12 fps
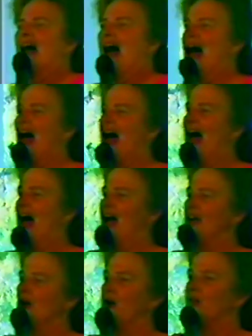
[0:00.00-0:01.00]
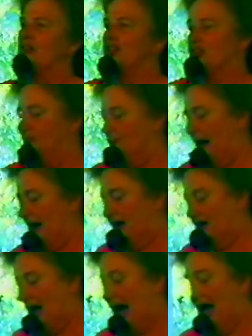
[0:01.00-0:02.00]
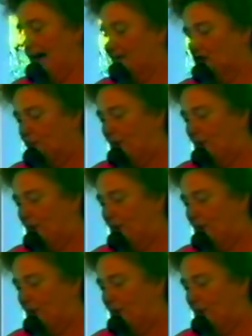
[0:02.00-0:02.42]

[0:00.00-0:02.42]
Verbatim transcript: I notice many times